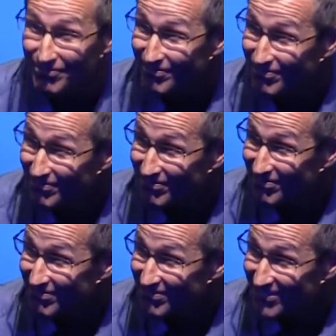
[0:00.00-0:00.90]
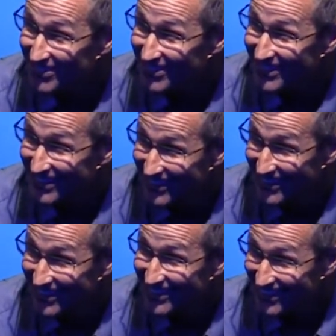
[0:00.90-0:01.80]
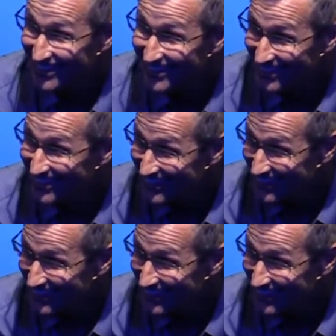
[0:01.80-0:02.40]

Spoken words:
[no speech]